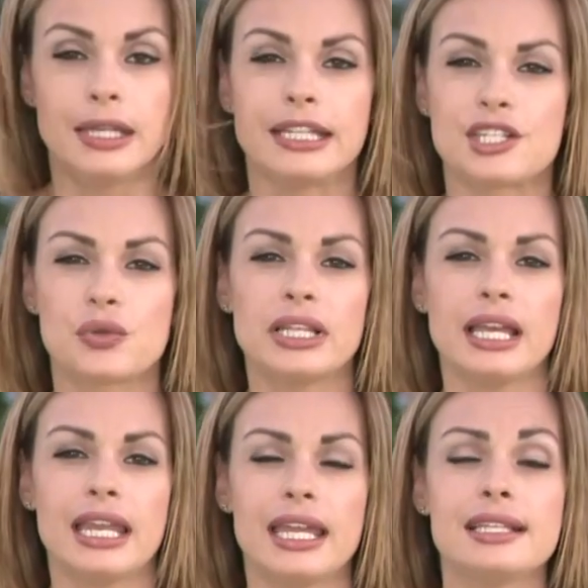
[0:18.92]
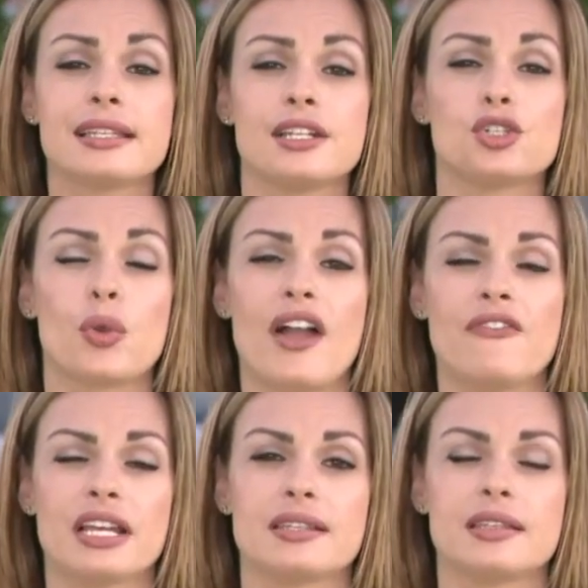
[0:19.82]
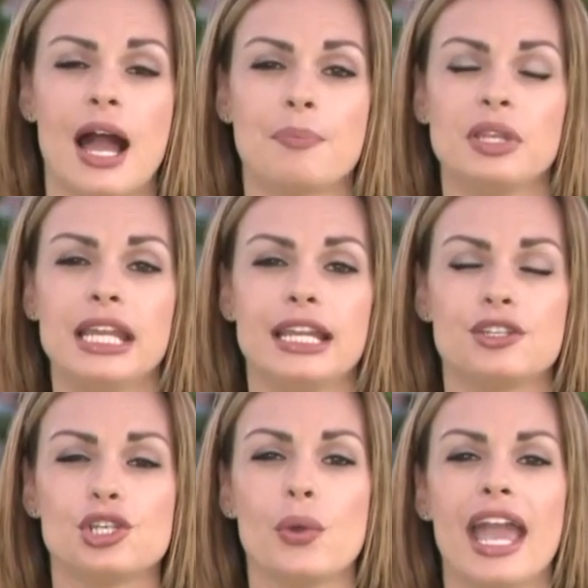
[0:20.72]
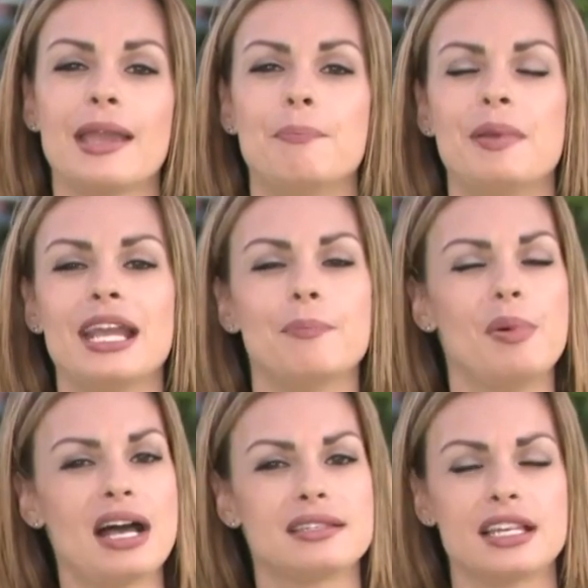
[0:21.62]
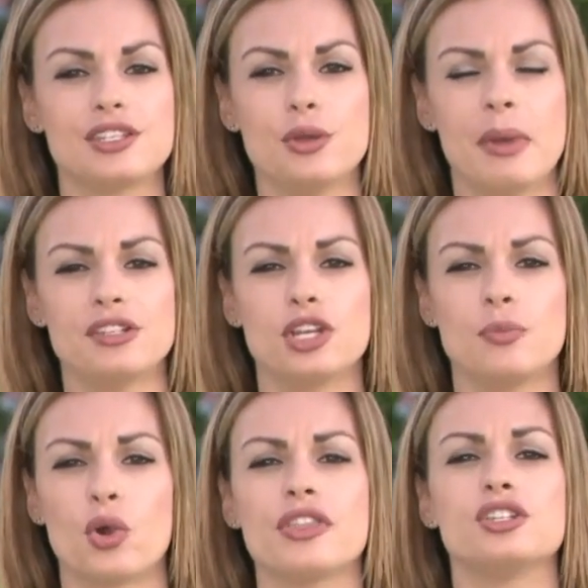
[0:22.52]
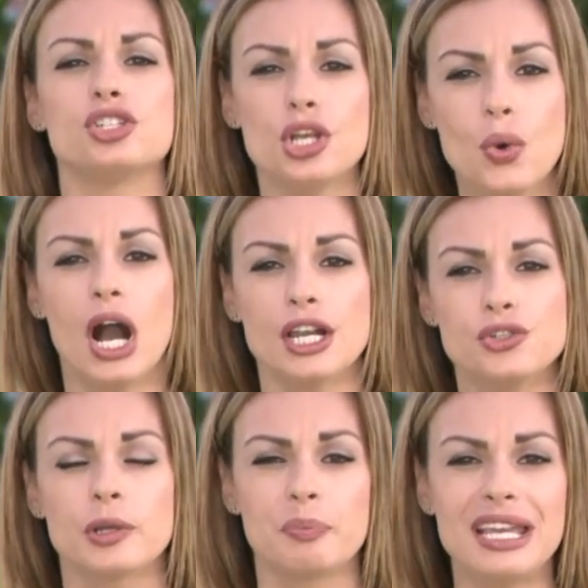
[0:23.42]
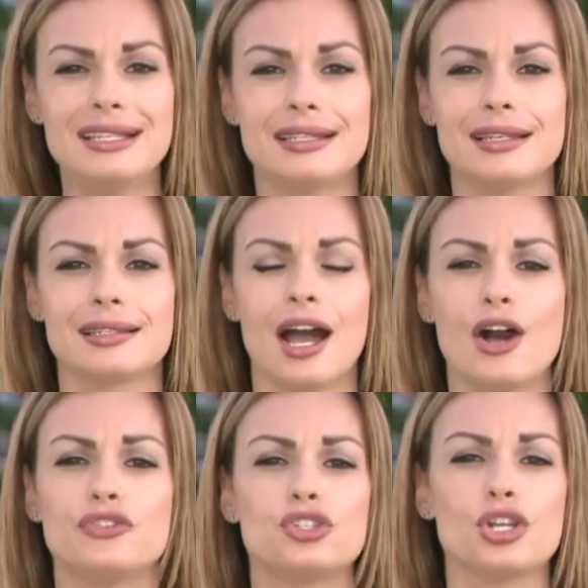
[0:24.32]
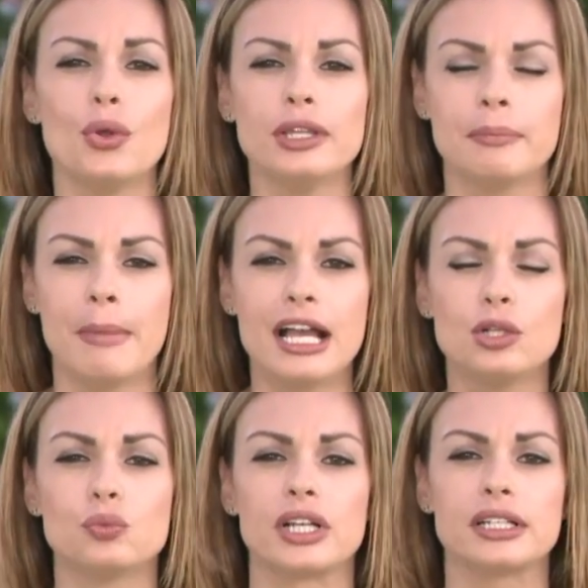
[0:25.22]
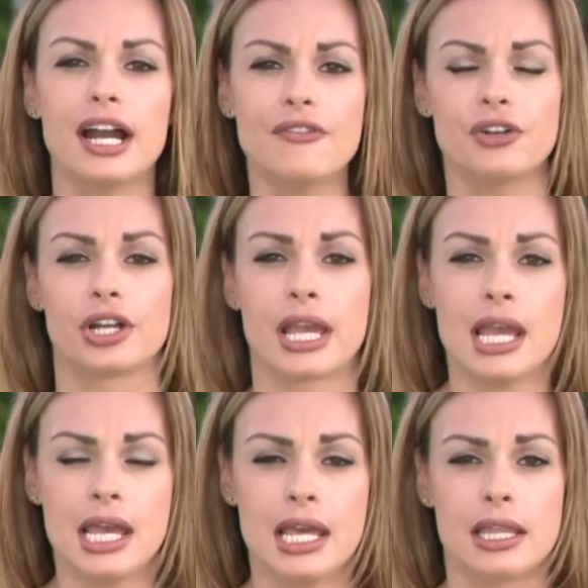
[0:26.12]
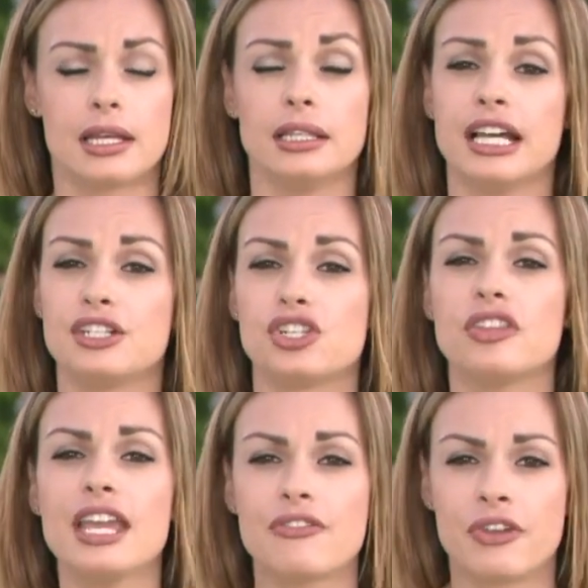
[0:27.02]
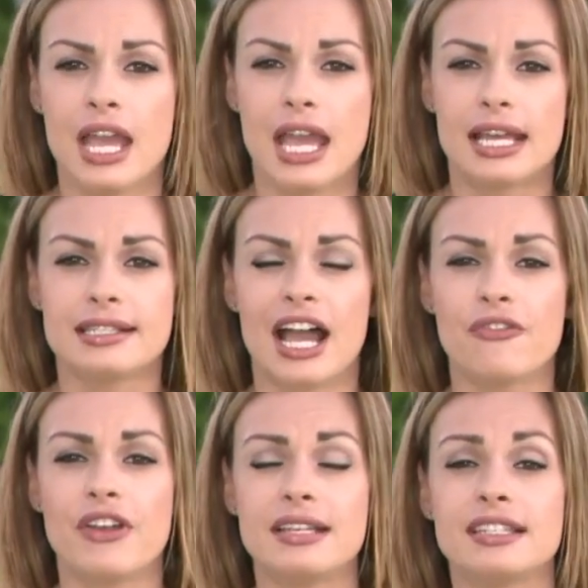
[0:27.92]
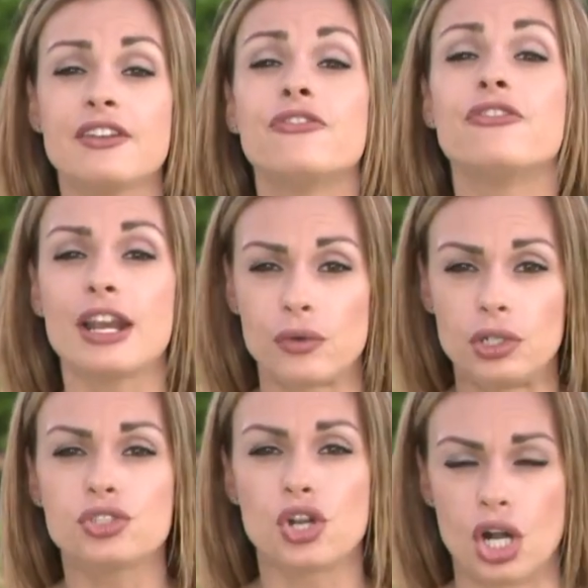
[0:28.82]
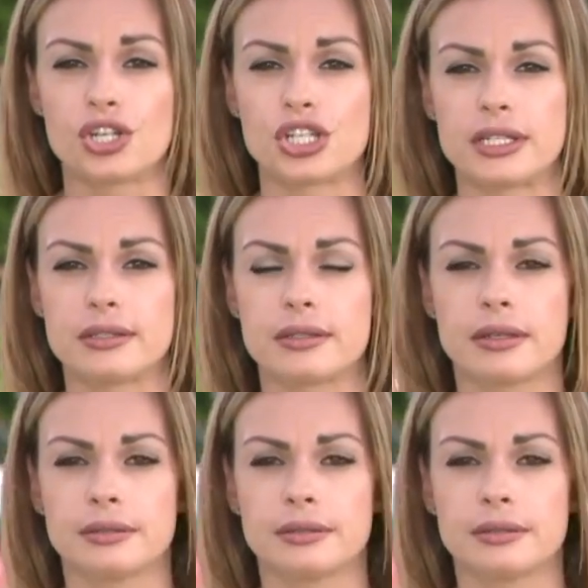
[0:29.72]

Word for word: That's right, ladies. A traffic stop leading to a big bust. As you mentioned, more than 200 pieces of stolen mail recovered. The alleged thief is now facing federal charges.